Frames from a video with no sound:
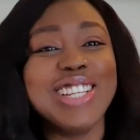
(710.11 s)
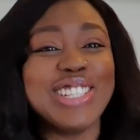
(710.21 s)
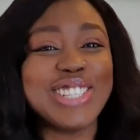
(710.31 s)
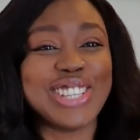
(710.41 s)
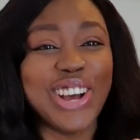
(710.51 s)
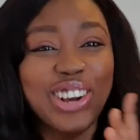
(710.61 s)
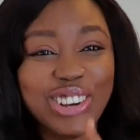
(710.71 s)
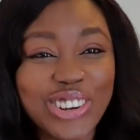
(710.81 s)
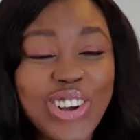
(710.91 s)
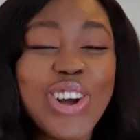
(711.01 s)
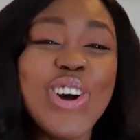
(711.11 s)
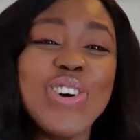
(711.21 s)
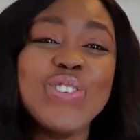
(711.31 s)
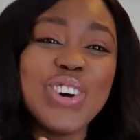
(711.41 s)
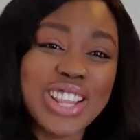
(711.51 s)
So
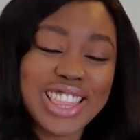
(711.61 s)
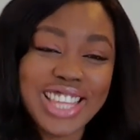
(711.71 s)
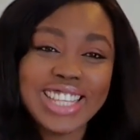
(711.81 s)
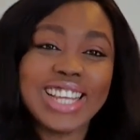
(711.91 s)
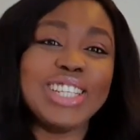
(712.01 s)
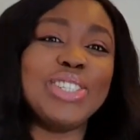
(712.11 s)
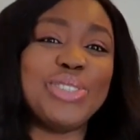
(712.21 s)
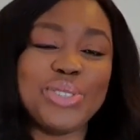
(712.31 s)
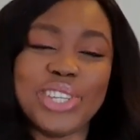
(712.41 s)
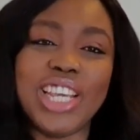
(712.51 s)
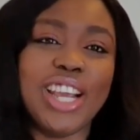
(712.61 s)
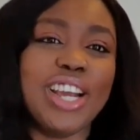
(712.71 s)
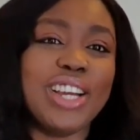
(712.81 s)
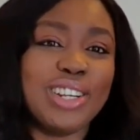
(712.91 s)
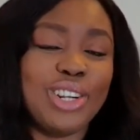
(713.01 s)
one thing that they do
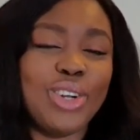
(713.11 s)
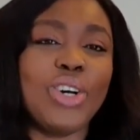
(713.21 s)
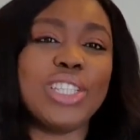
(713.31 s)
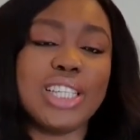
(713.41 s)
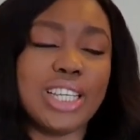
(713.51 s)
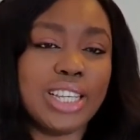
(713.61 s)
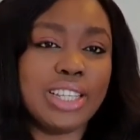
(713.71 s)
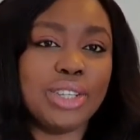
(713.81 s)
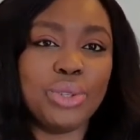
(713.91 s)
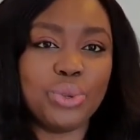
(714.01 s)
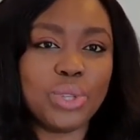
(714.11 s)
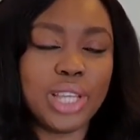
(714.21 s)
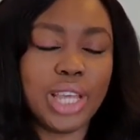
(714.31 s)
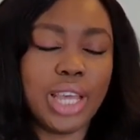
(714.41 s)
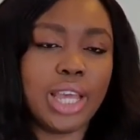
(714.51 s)
here a lot in the
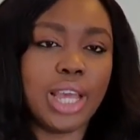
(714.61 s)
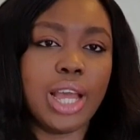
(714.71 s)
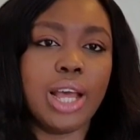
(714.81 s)
UK,